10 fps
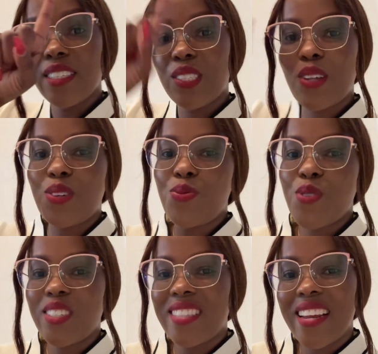so that you
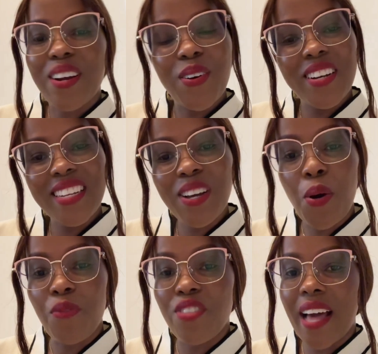watch the recording
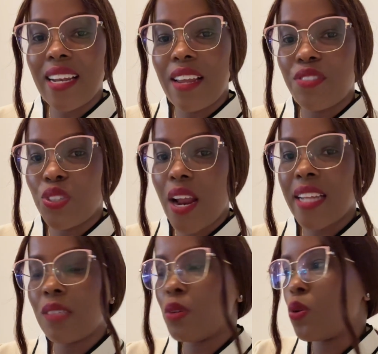of that life
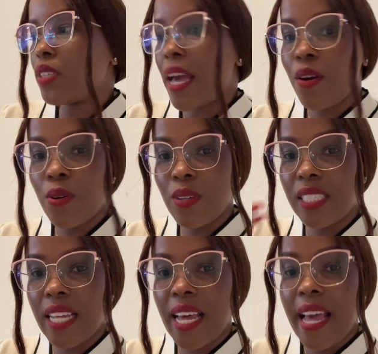insurance, because I always
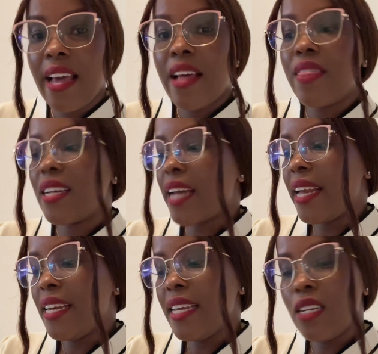say that I
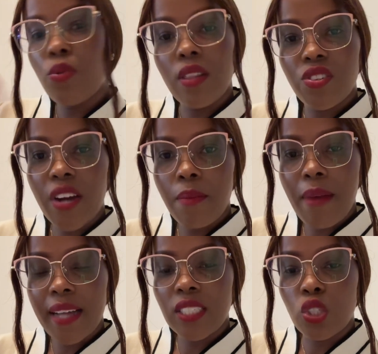need wealth
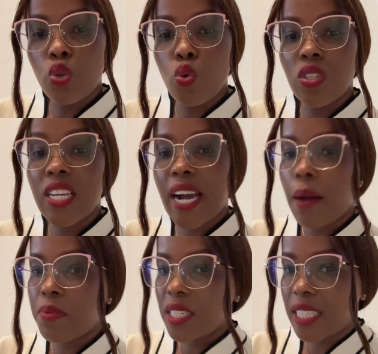tribers to take
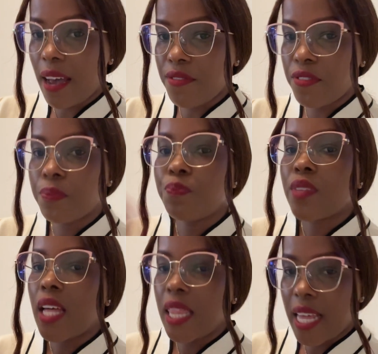up stuff
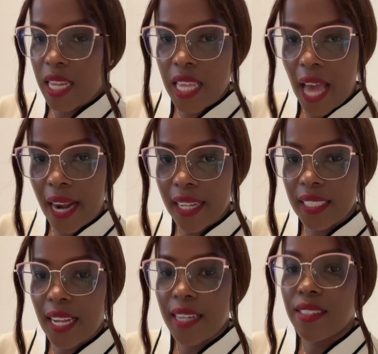that they
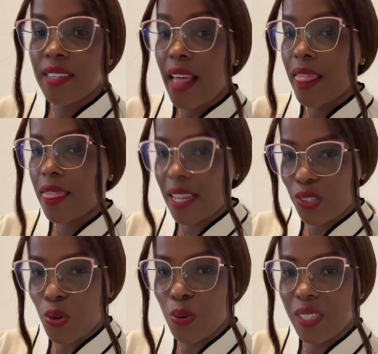understand.
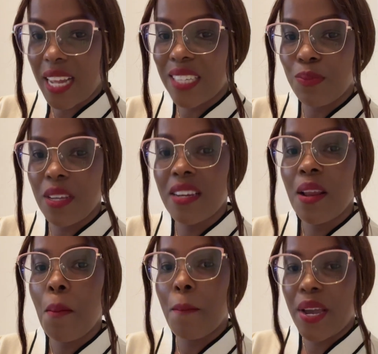That always has been
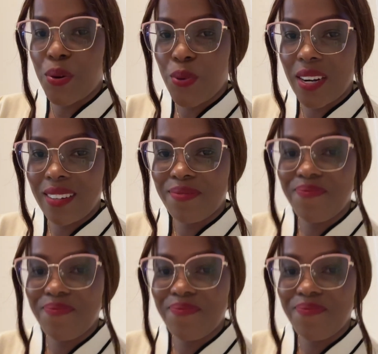my rule.